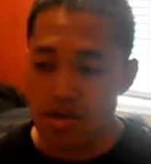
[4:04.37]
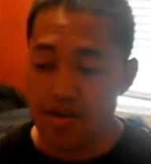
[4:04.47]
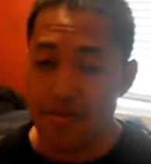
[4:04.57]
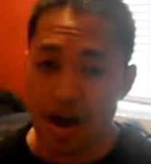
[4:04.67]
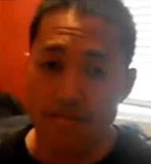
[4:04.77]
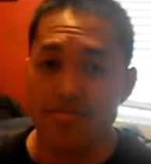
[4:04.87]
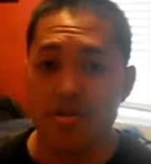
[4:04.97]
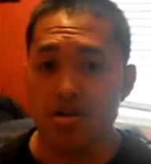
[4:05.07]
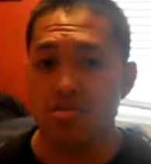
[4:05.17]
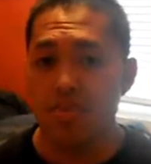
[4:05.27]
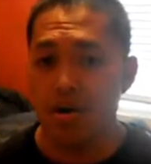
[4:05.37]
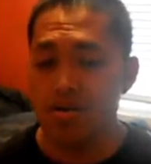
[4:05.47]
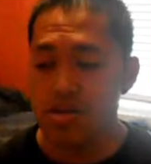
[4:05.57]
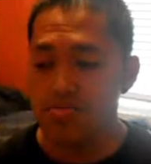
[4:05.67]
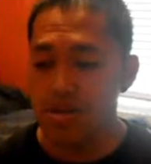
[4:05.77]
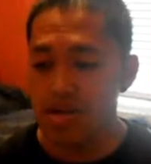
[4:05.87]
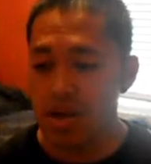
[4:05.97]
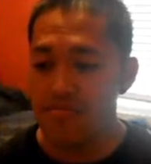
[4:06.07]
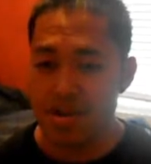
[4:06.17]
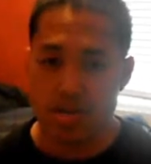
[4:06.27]
If I haven't talked about it, it's because
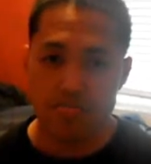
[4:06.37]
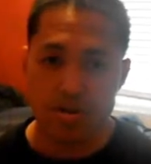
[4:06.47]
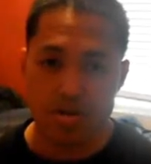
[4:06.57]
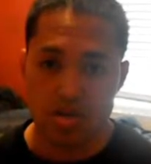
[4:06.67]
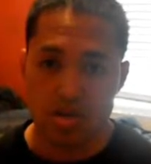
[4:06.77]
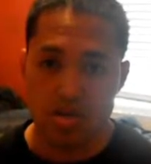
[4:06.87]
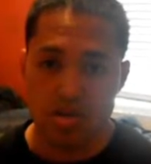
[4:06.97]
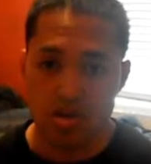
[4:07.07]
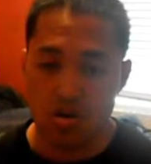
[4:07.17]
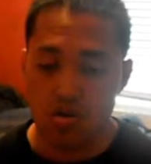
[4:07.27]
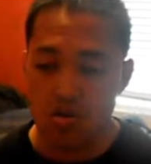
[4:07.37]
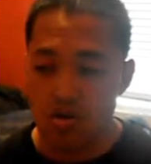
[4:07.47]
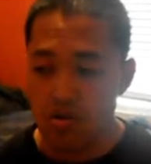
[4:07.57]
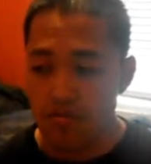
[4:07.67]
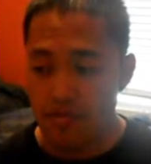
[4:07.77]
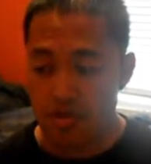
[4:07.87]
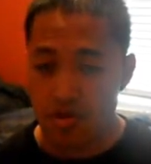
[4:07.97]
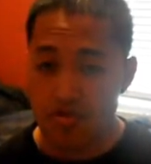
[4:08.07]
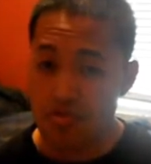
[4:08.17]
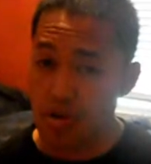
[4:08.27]
I haven't experienced it yet. So for
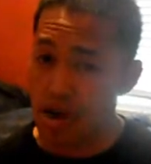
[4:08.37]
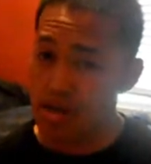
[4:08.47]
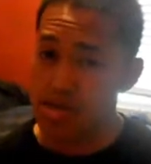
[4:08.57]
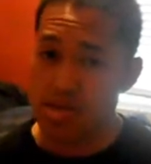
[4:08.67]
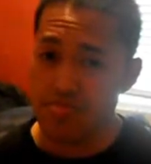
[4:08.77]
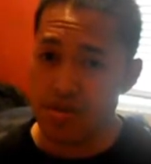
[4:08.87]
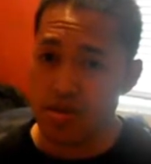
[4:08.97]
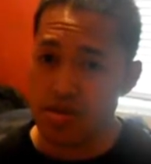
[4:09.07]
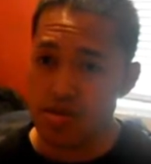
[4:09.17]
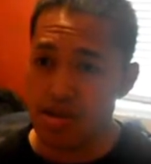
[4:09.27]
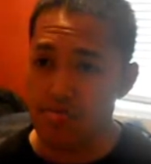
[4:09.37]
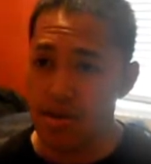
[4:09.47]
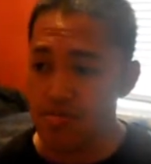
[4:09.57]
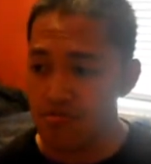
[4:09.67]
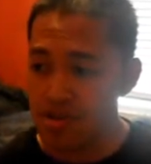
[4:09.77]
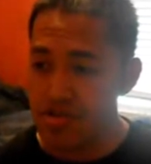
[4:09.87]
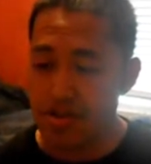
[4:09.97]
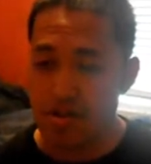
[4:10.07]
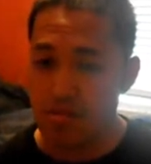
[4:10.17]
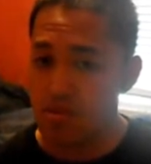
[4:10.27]
those who has experience, like maybe
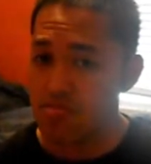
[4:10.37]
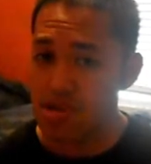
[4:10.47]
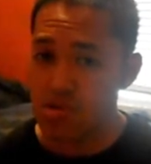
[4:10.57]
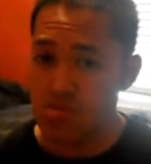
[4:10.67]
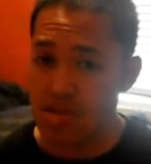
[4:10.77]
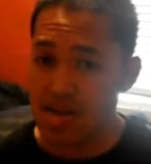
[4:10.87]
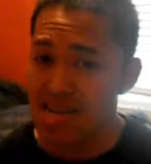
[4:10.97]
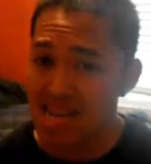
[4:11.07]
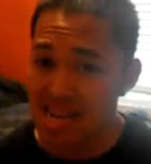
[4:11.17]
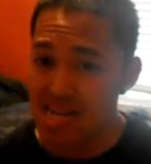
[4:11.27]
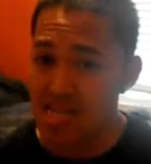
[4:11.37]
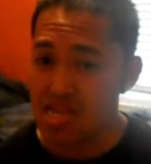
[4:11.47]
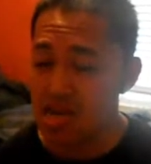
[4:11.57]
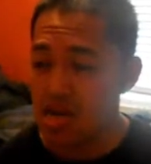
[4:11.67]
retail, I'm going to be doing that next.